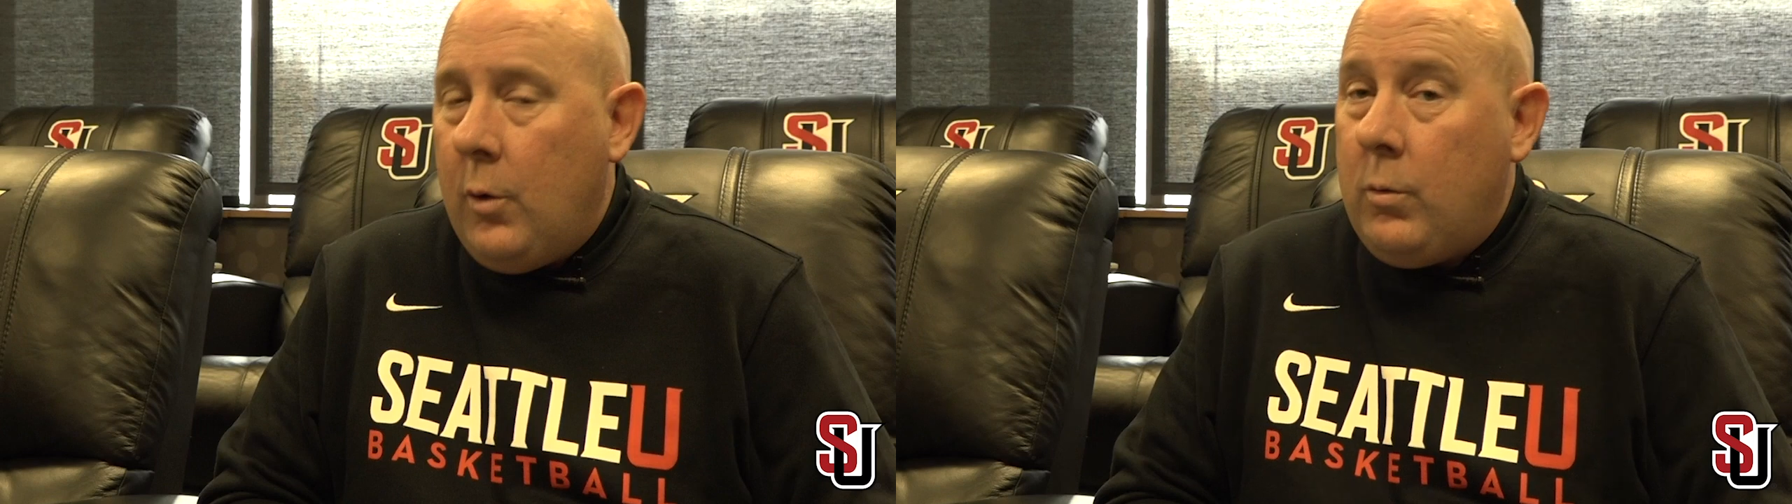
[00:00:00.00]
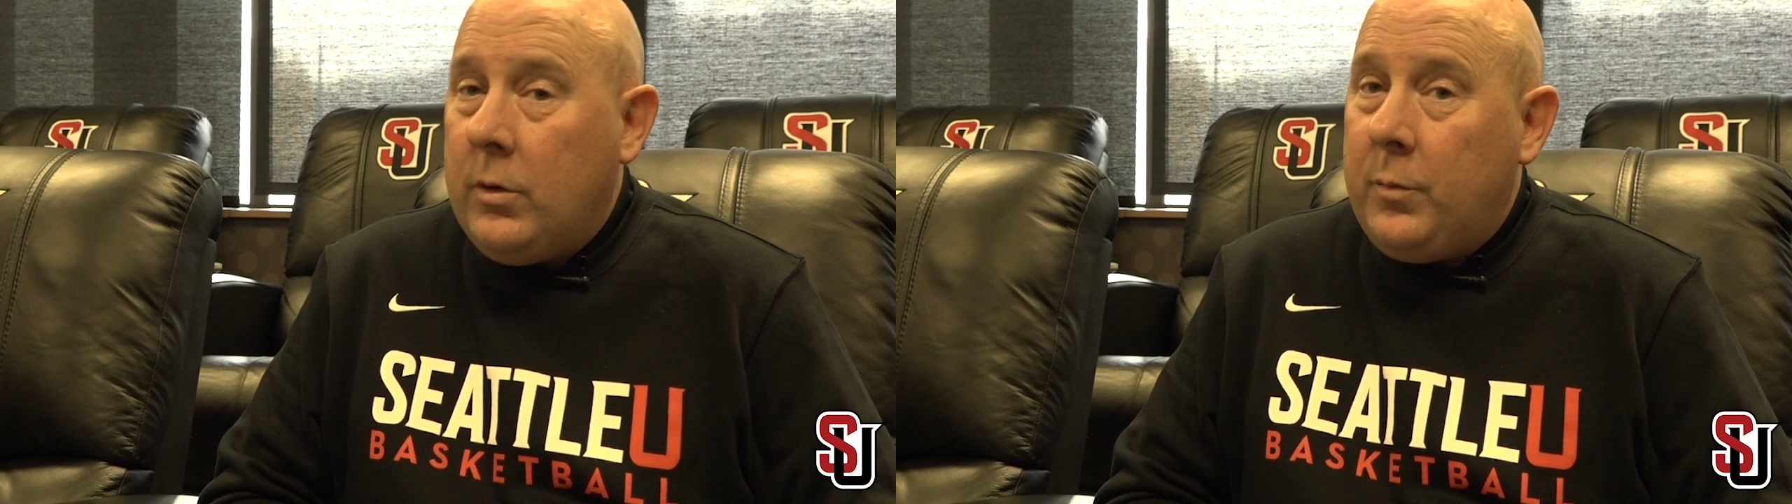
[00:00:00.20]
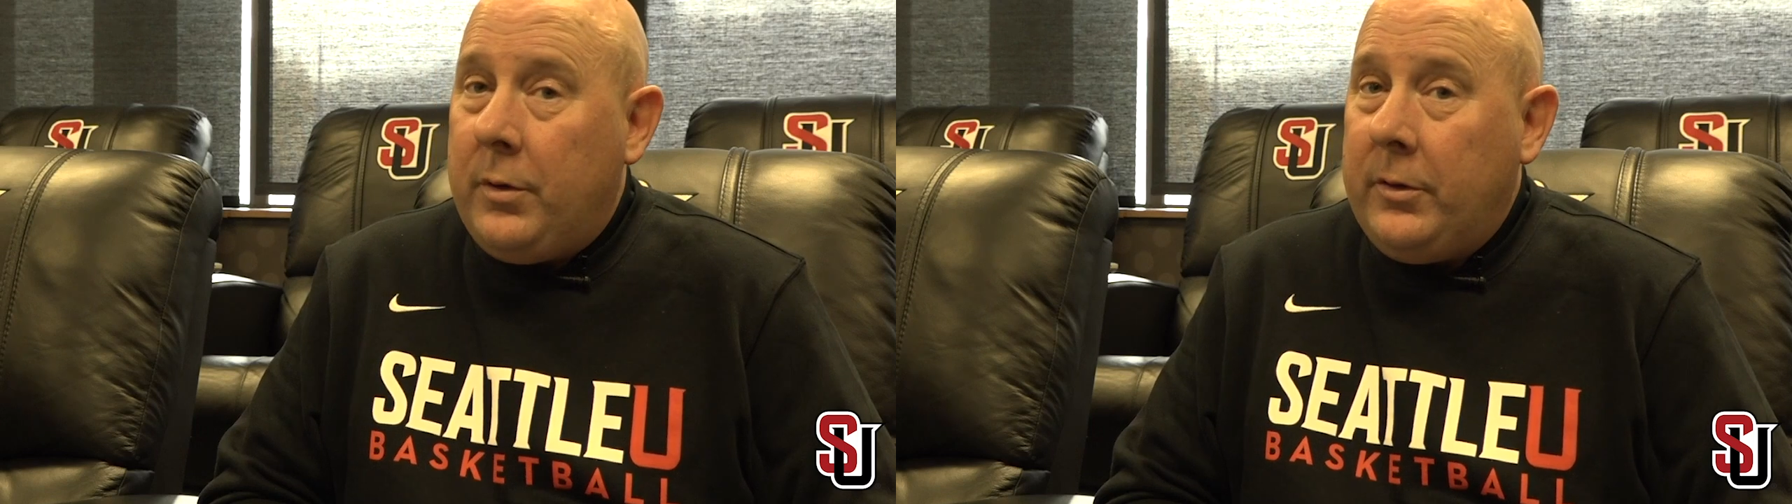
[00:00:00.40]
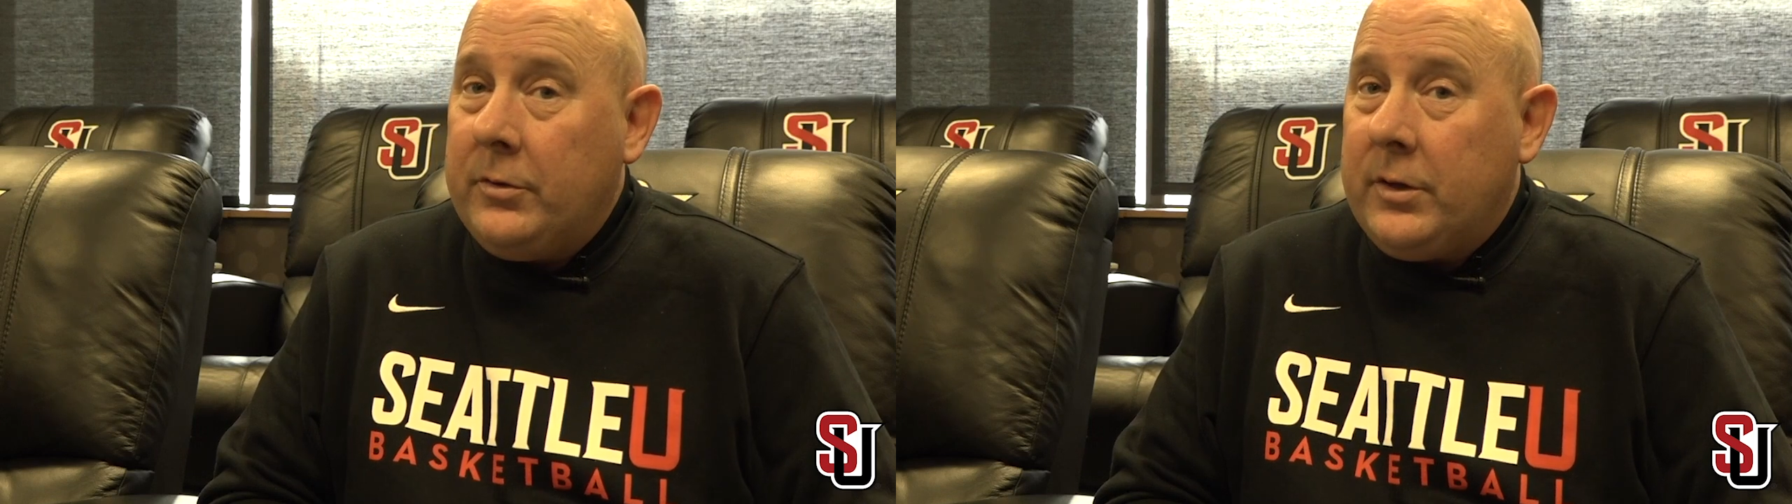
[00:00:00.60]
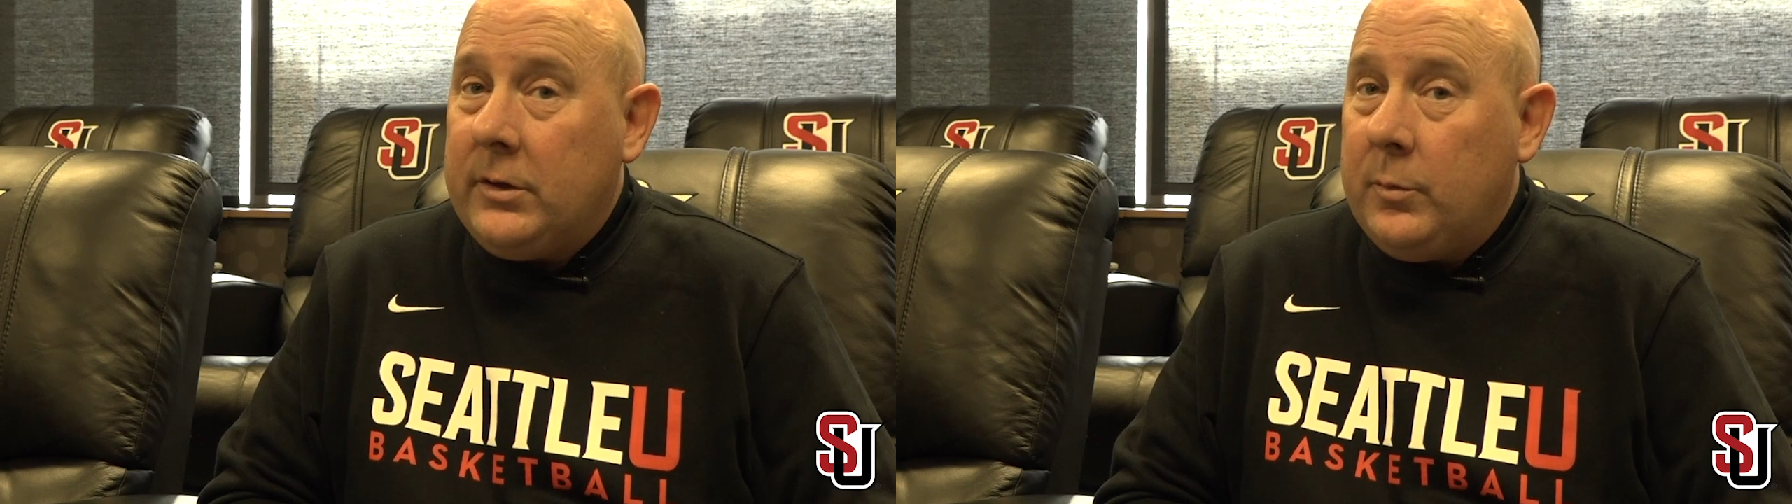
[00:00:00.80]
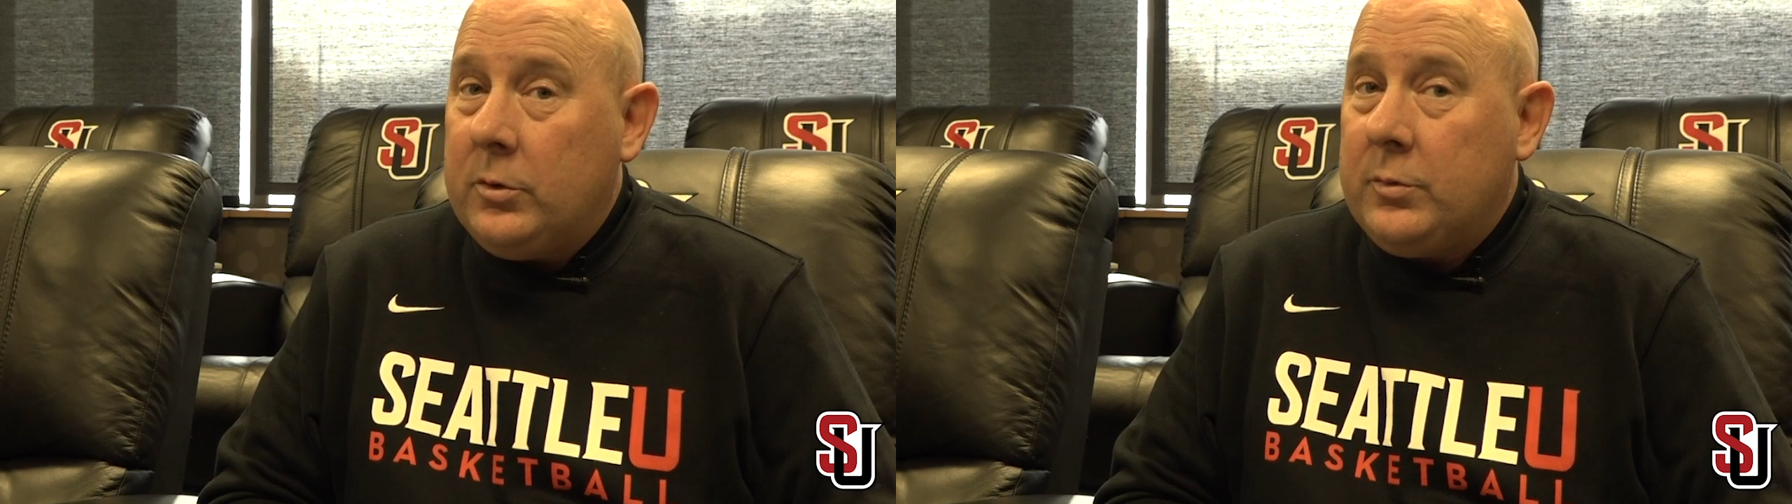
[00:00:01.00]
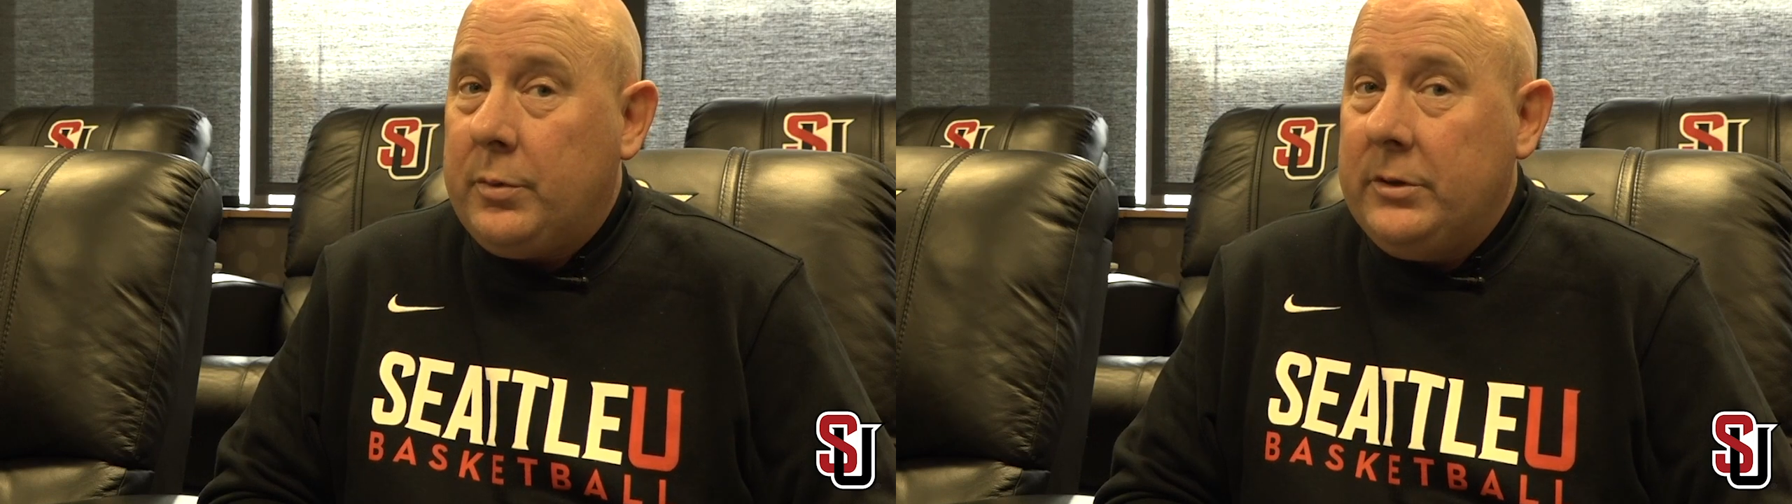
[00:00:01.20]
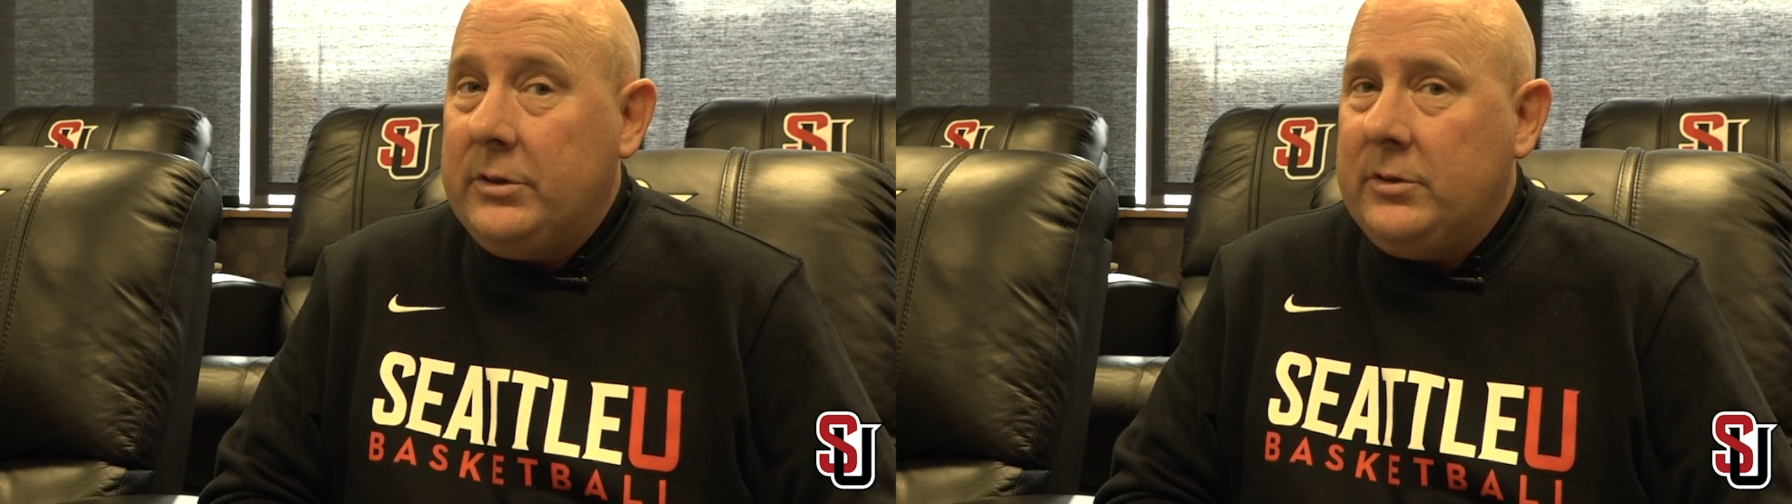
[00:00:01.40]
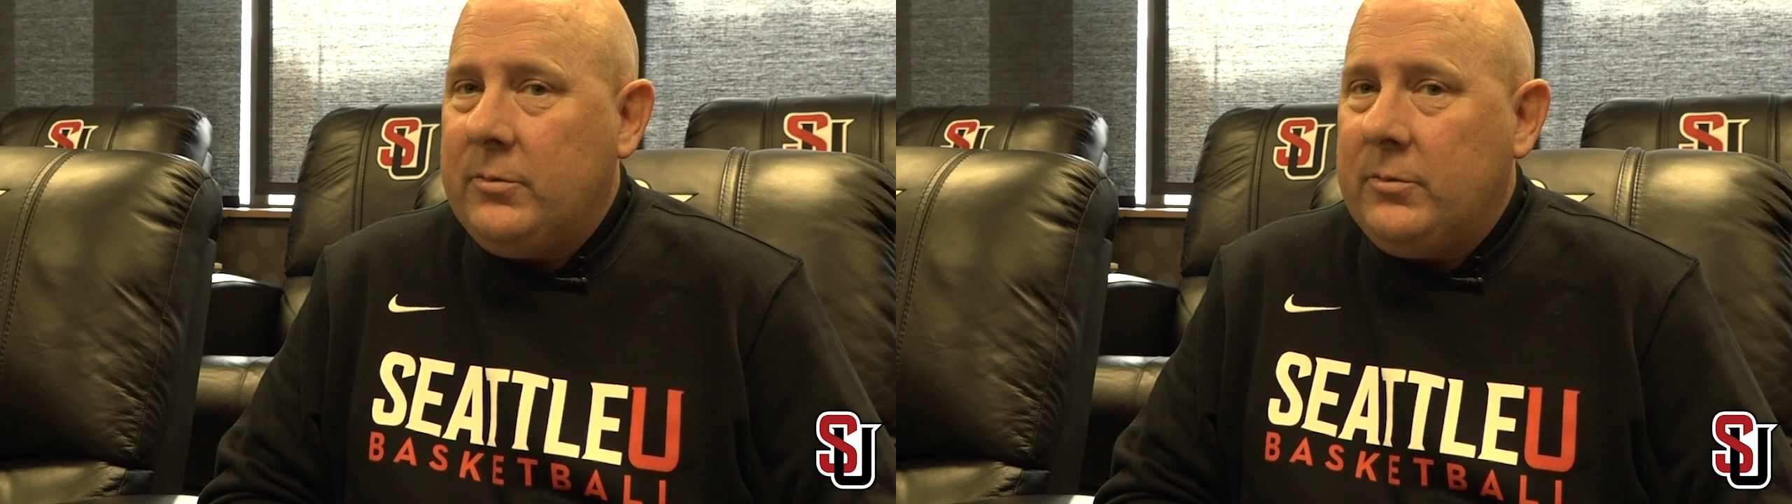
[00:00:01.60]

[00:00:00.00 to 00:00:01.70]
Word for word: Well, the player who's got the most preseason